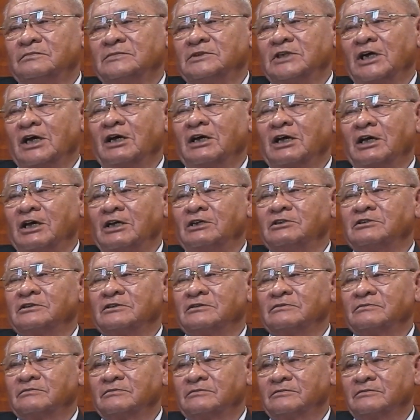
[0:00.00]

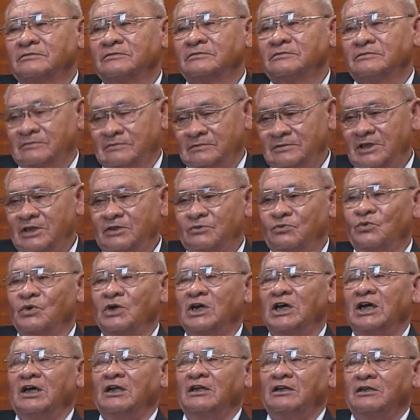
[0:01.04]
delegation that
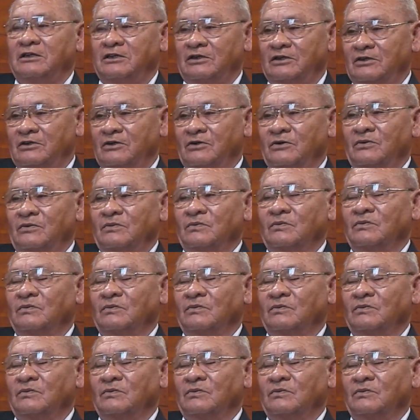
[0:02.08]
went, you know,